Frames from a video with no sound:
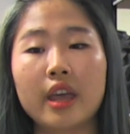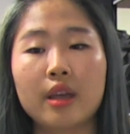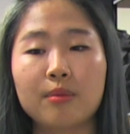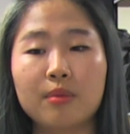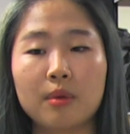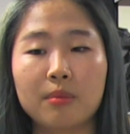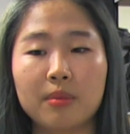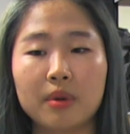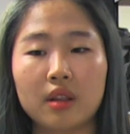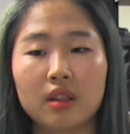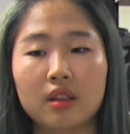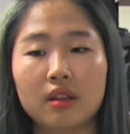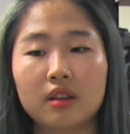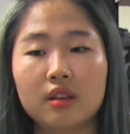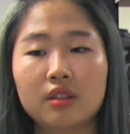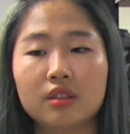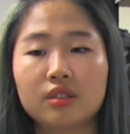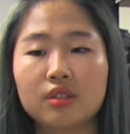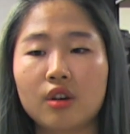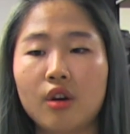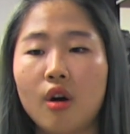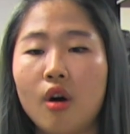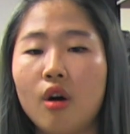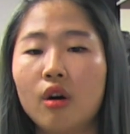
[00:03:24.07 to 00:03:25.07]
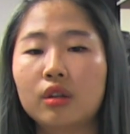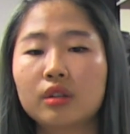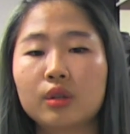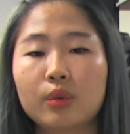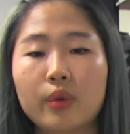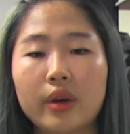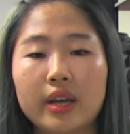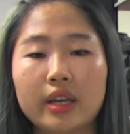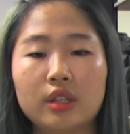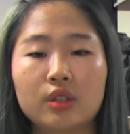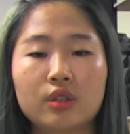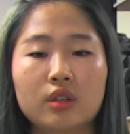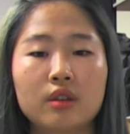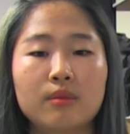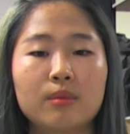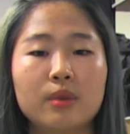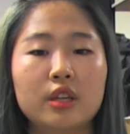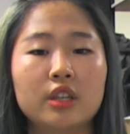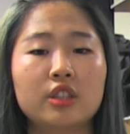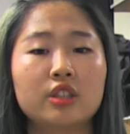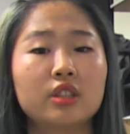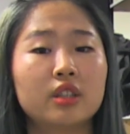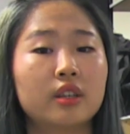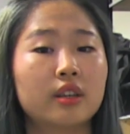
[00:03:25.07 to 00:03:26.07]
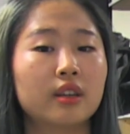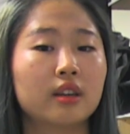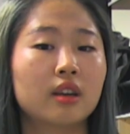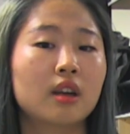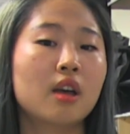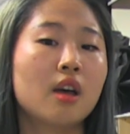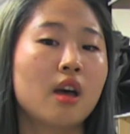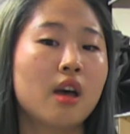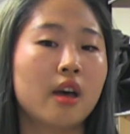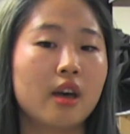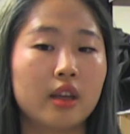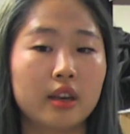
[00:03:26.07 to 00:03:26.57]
capabilities all the way to imaging